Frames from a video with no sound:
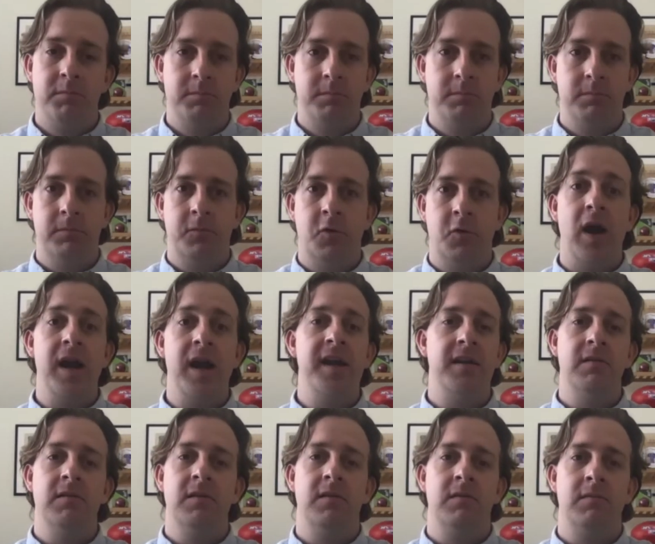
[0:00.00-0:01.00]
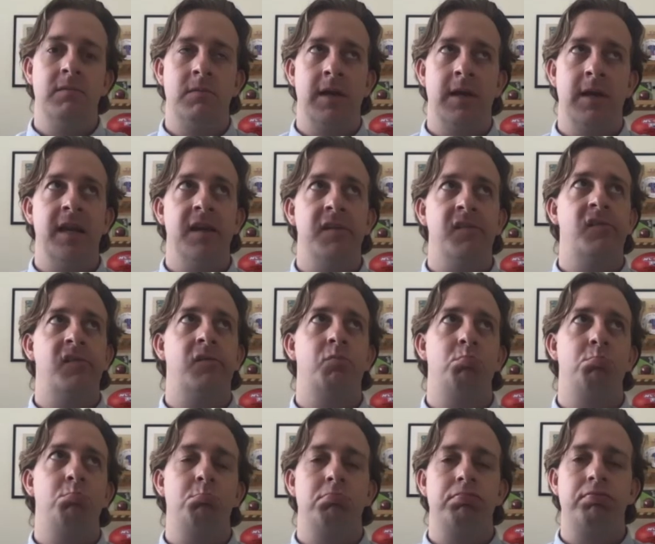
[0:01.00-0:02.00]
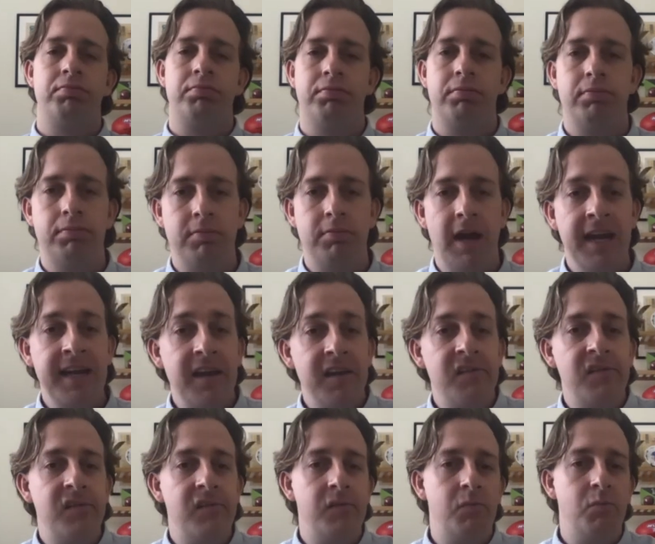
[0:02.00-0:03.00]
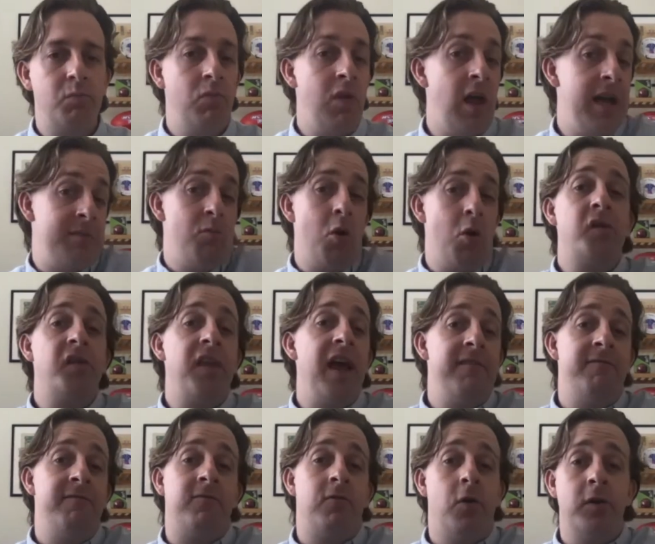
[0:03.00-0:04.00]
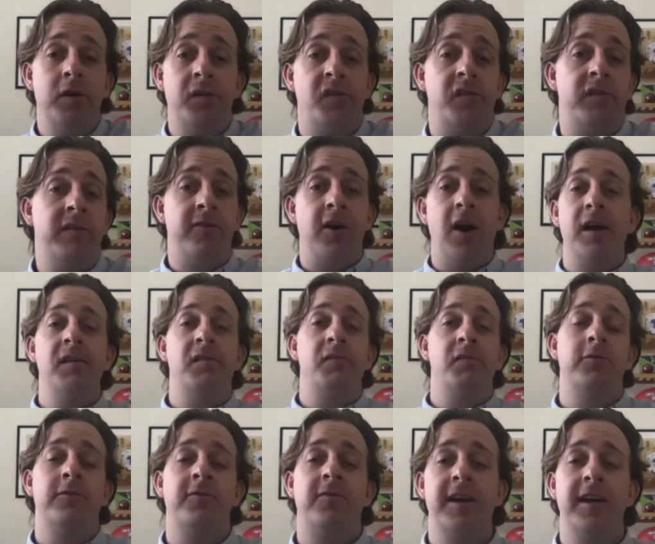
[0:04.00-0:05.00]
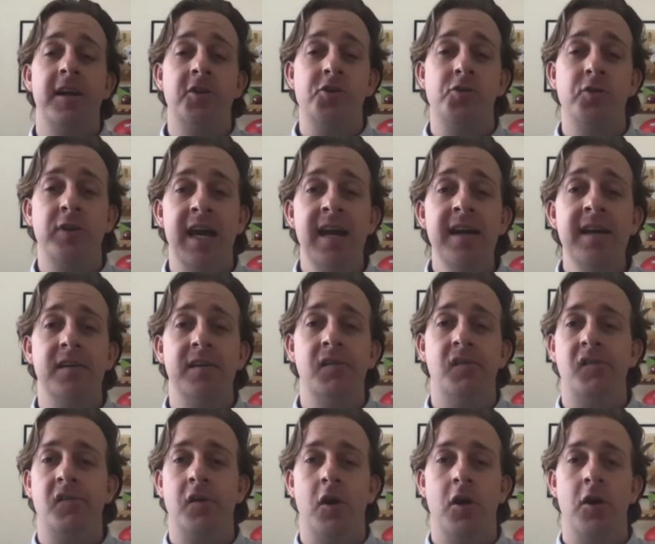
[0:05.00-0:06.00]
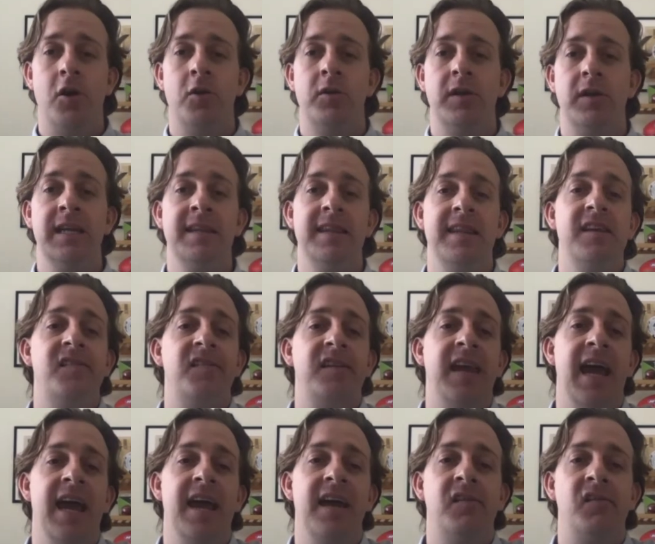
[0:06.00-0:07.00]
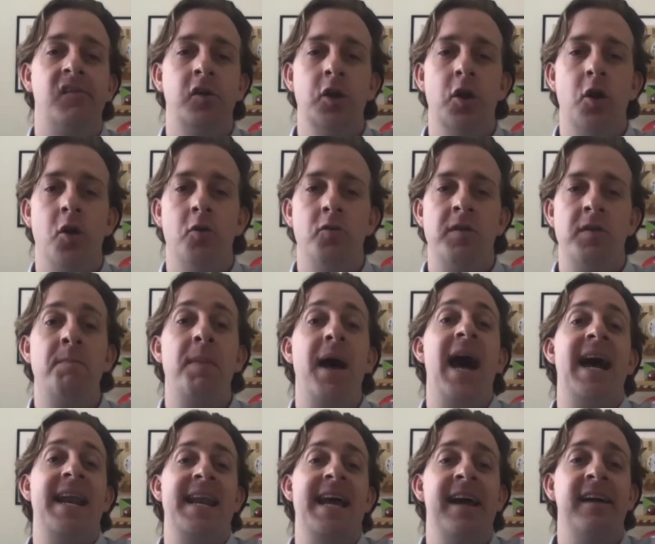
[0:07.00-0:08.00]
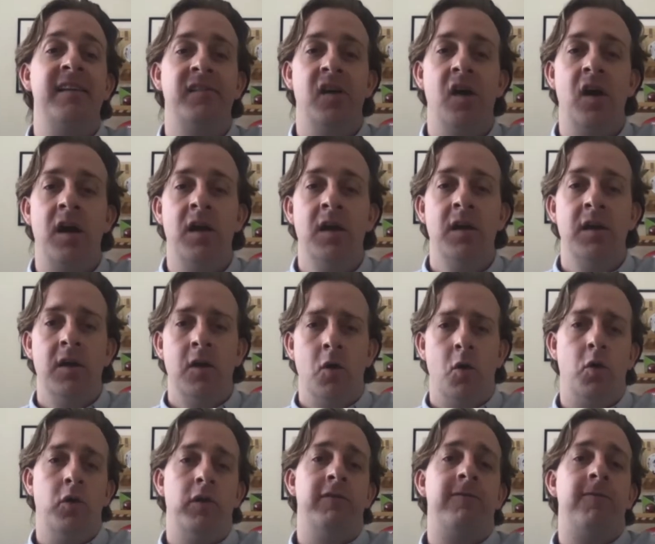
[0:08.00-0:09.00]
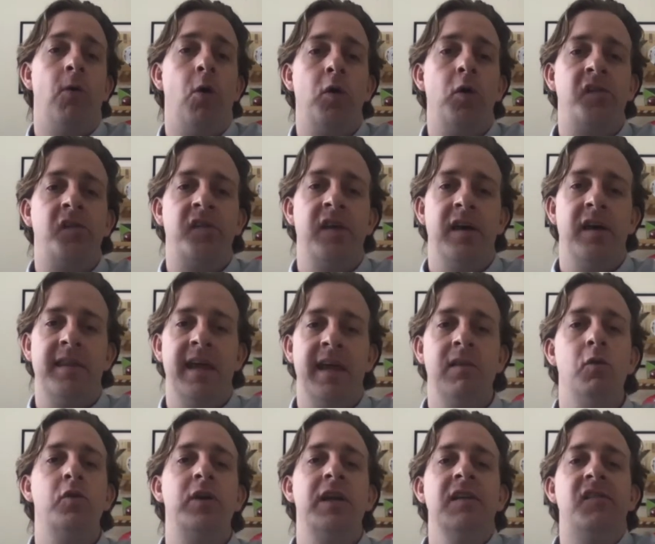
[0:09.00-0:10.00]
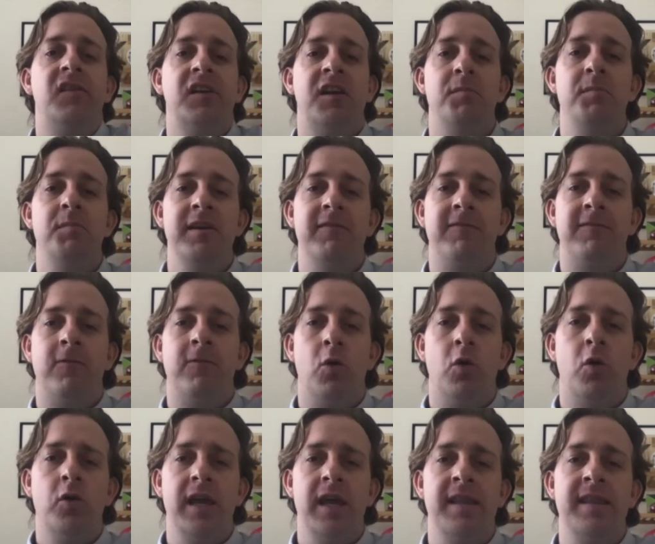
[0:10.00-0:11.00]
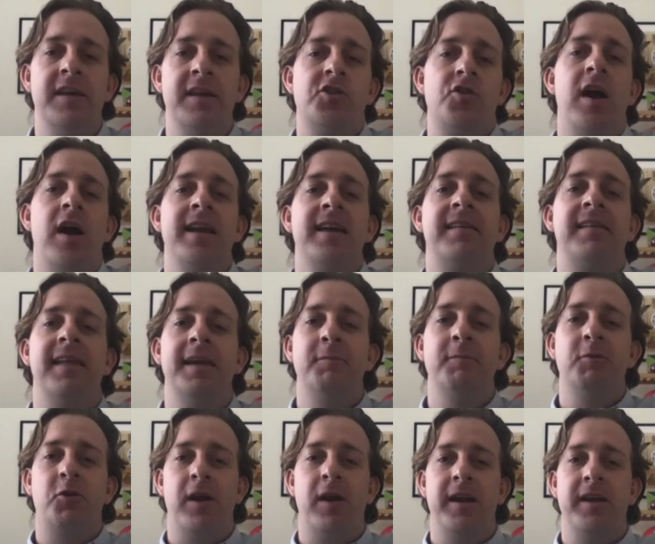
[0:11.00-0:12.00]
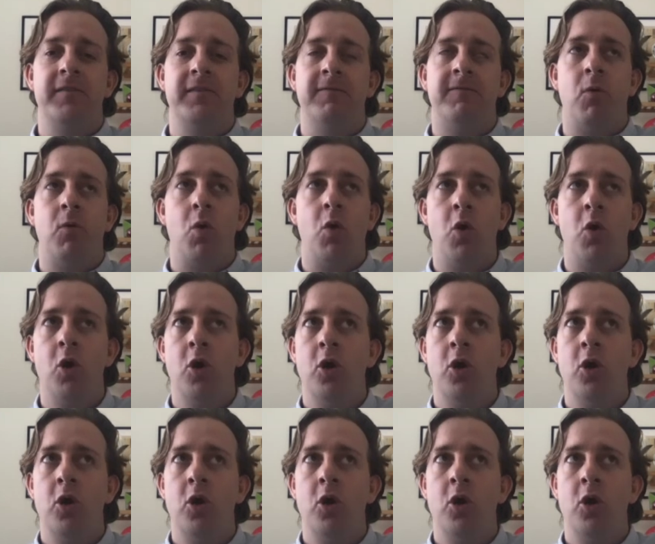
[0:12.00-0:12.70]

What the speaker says: great. I guess like most ad fraud, it's devised for financial gain. So in this case, the bad actor or the fraudster, they're looking to commit fraud and they're trying to claim credit for